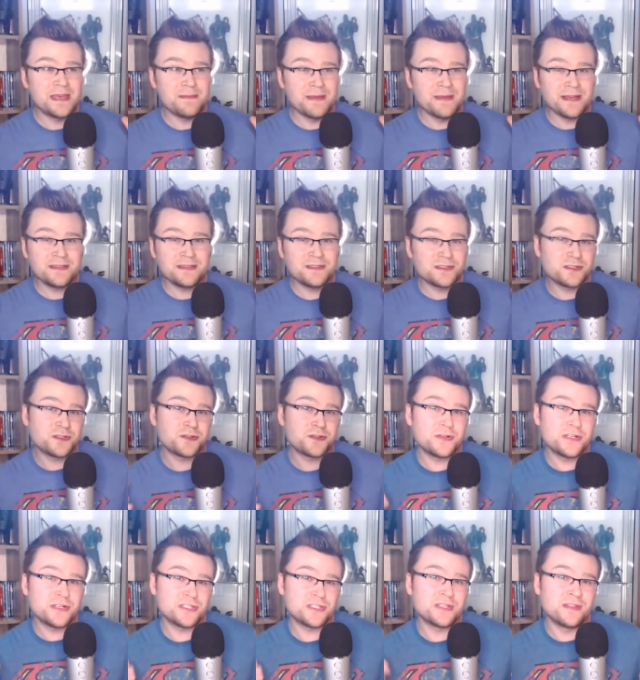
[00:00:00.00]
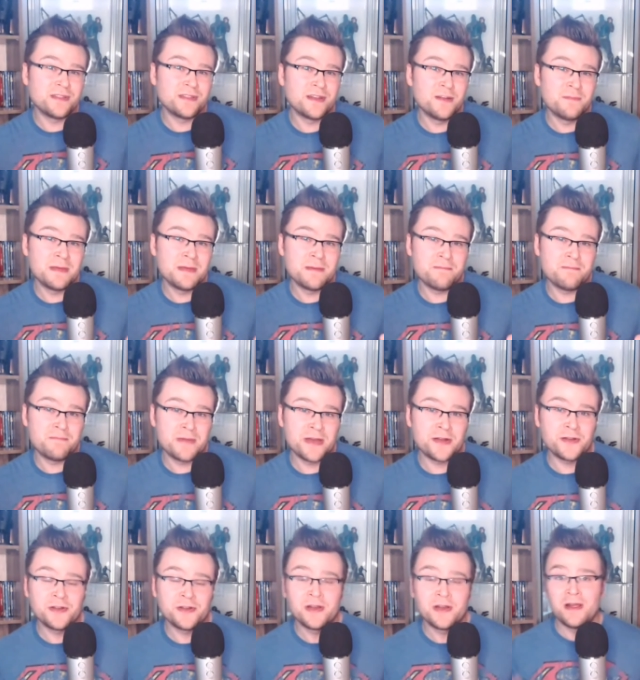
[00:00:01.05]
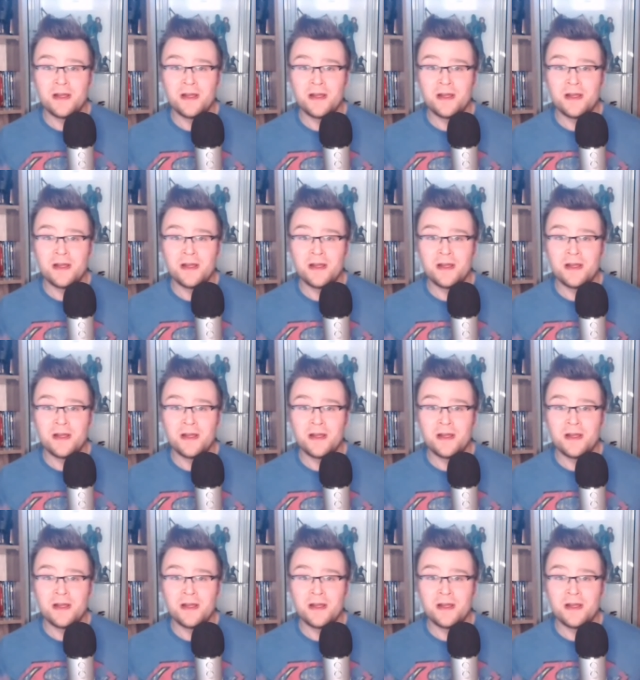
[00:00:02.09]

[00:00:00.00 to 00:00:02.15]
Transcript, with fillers: makes the story just a little bit better.